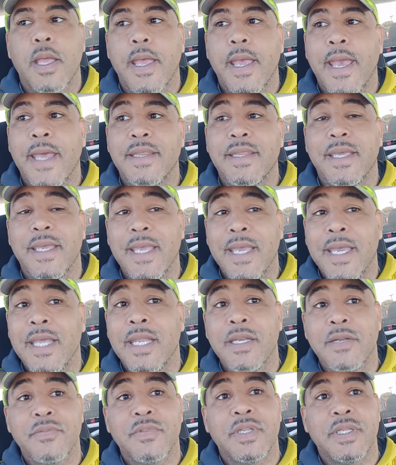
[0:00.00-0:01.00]
At the
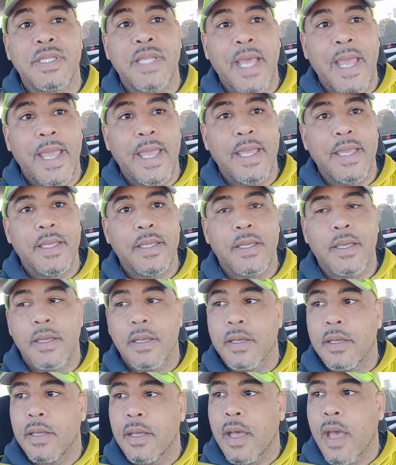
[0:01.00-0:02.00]
end of the day,
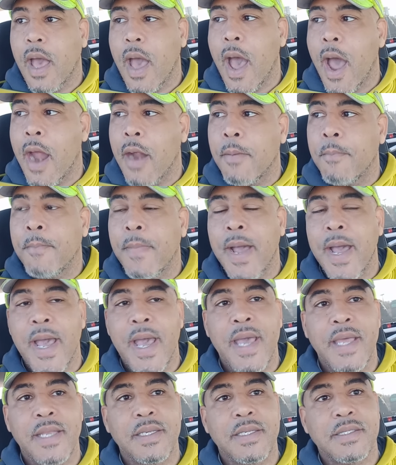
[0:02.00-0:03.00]
our
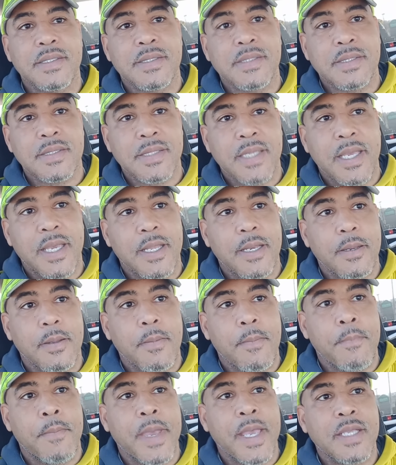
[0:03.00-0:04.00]
mind is set
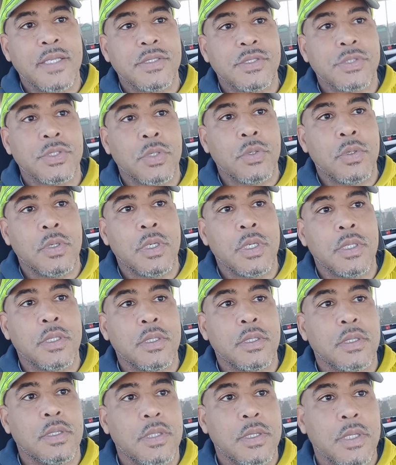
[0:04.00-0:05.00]
based
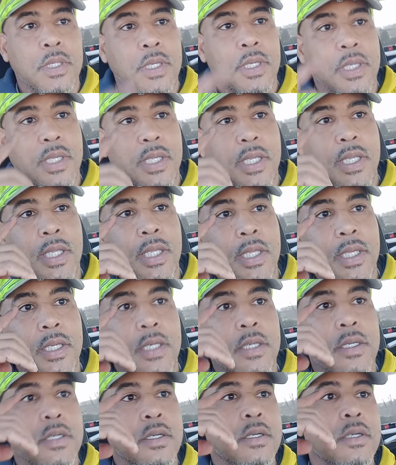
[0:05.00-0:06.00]
on the
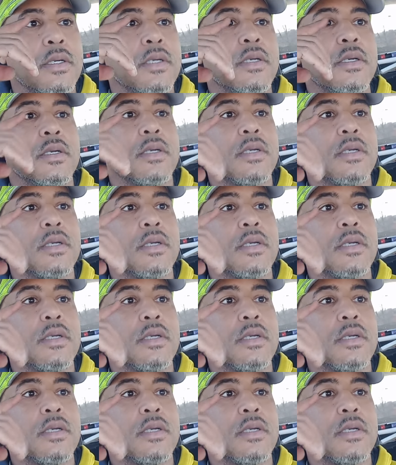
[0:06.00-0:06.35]
ear,